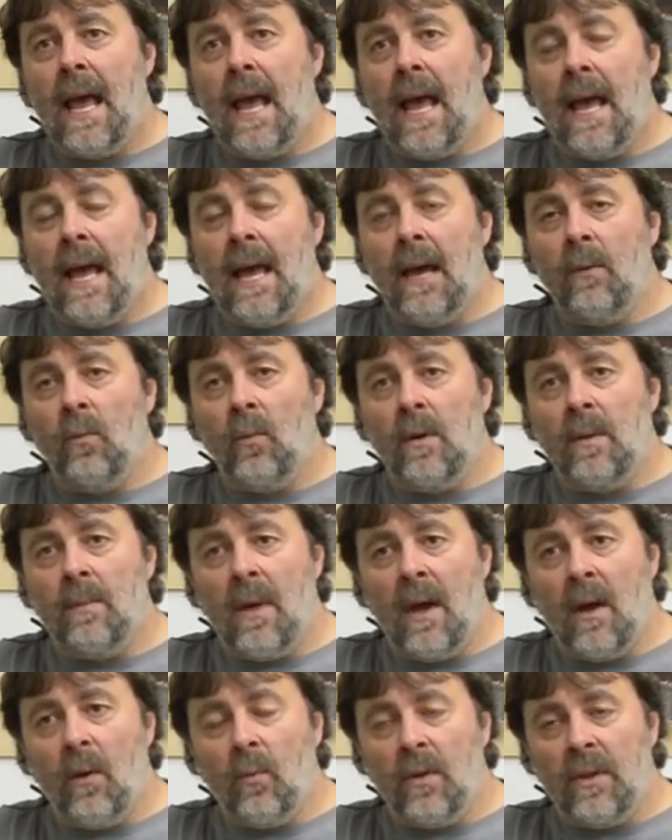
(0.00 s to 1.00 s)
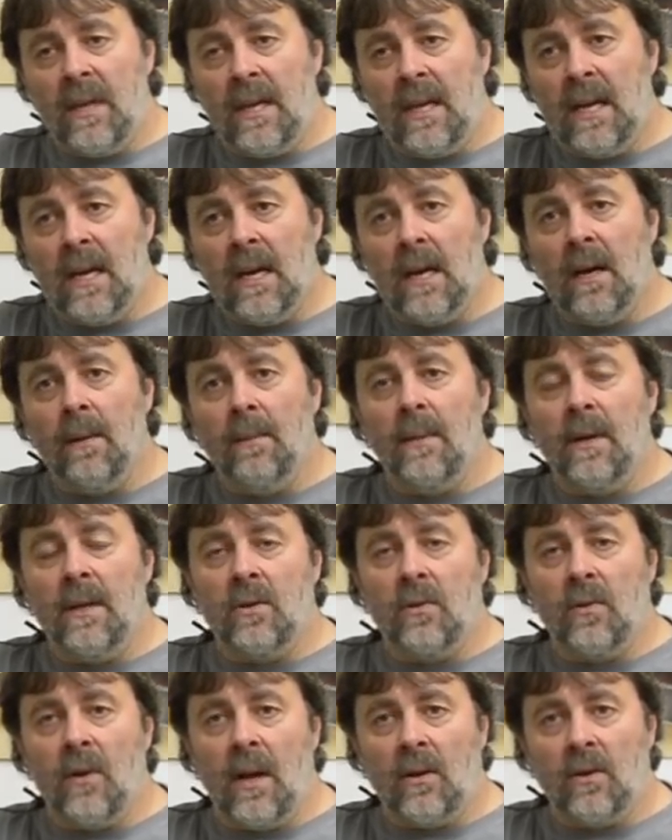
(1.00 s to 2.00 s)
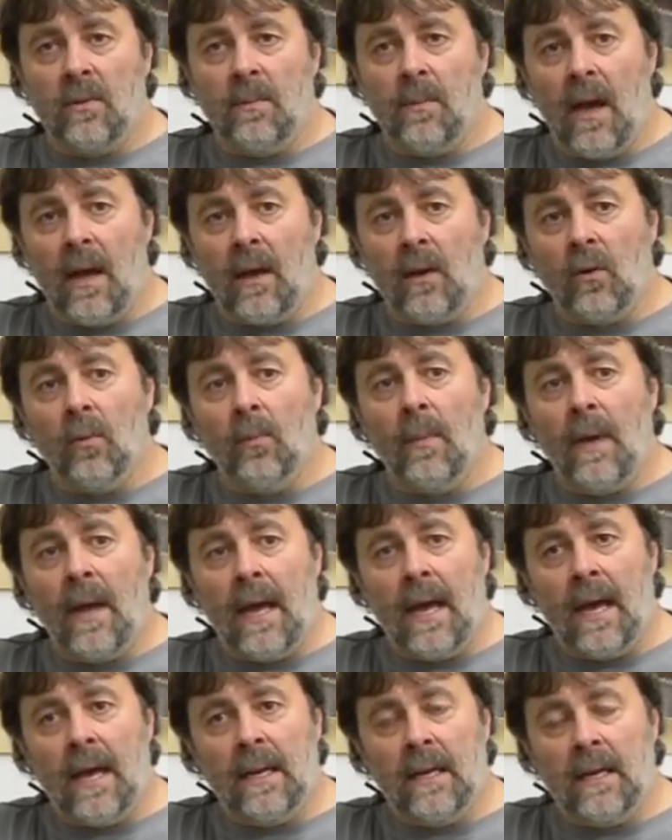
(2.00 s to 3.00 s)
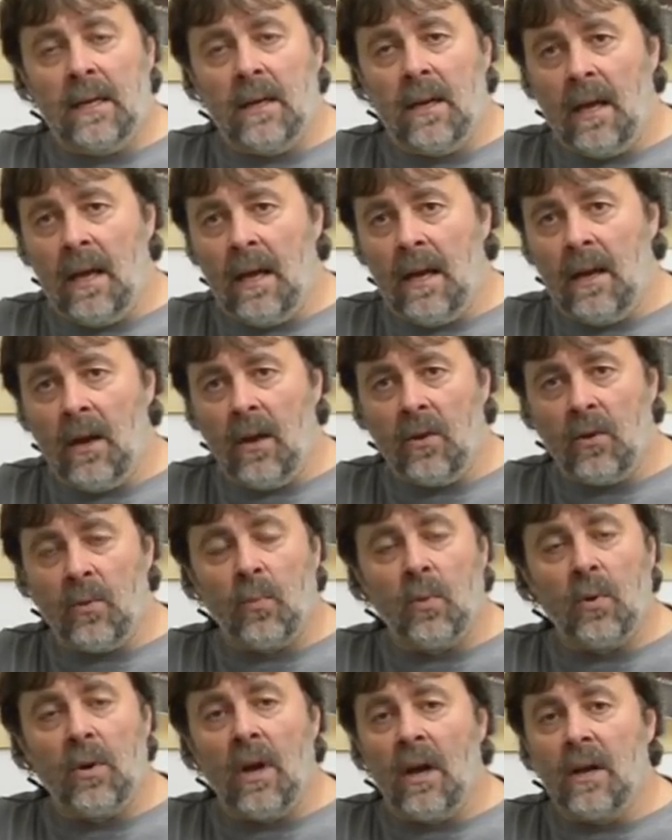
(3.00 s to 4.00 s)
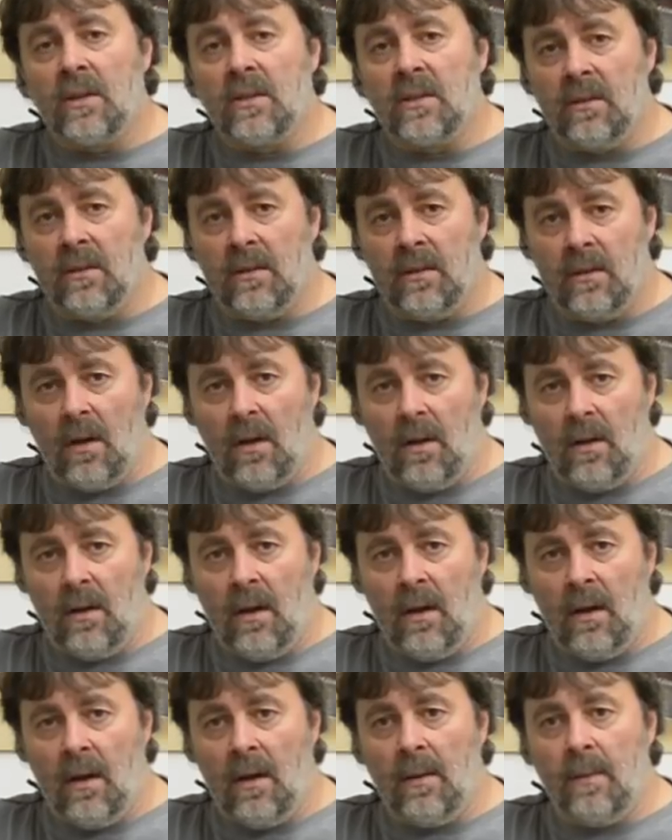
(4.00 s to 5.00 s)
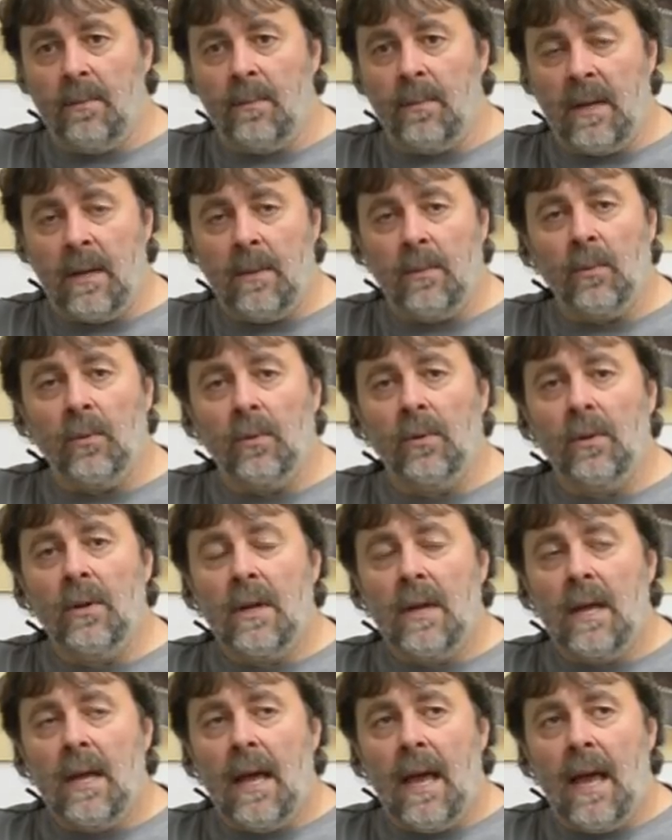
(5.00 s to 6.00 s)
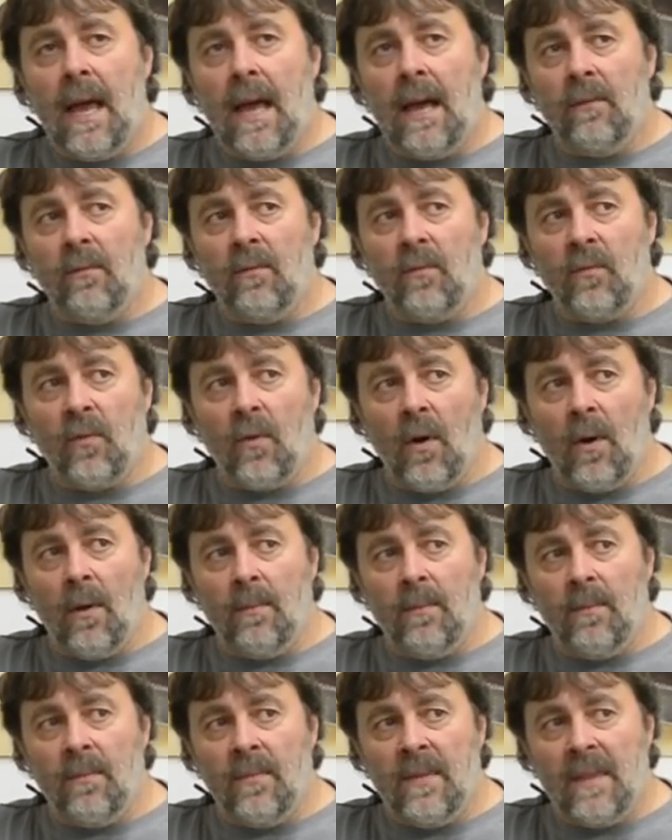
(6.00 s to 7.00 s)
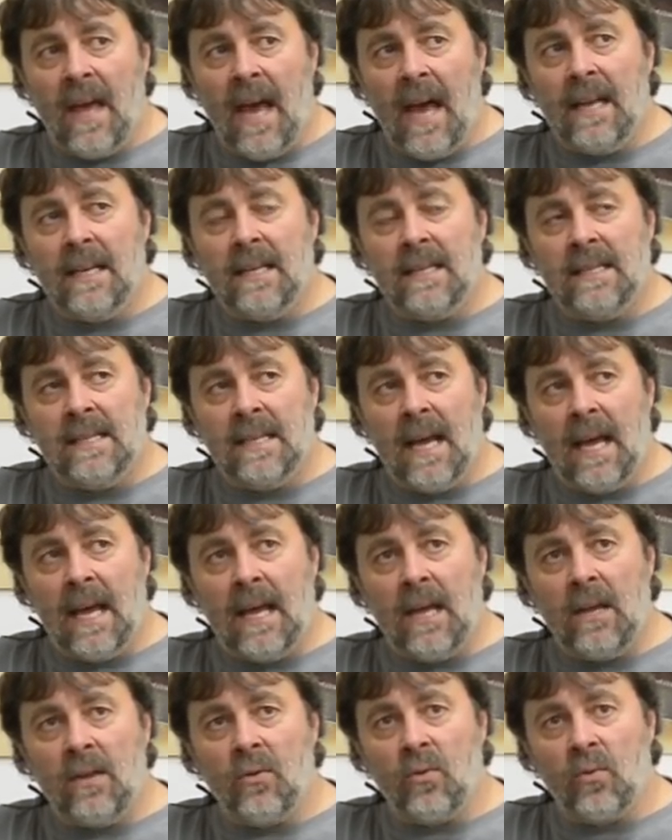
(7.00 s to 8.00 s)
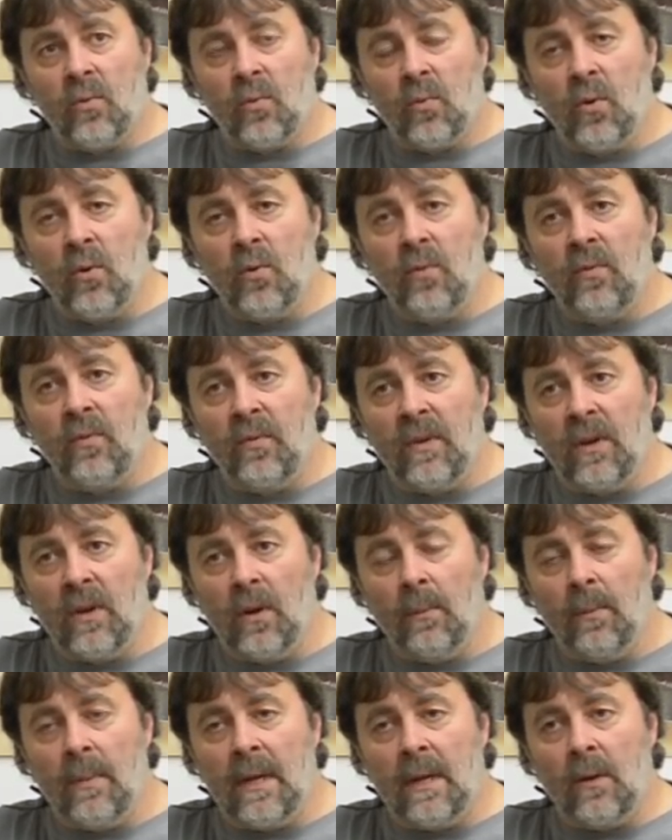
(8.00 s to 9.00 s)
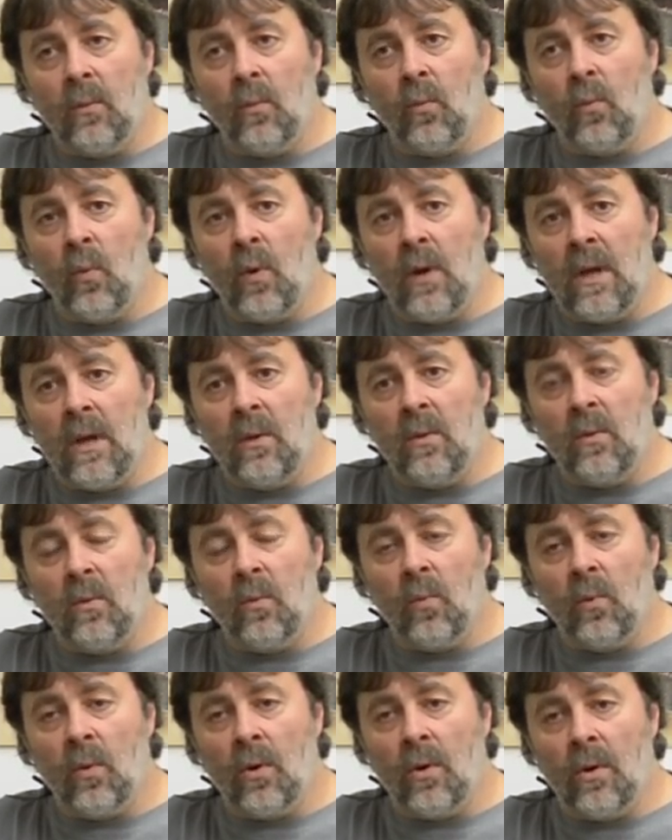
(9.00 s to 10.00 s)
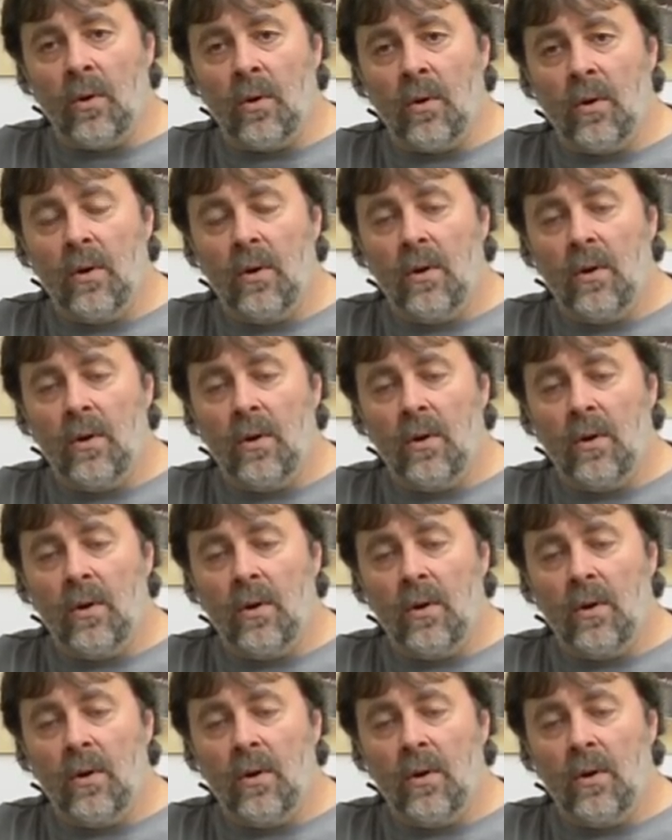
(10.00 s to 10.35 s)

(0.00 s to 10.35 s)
and we met with him and director Michael Mann and other production people. And from that day through filming, we were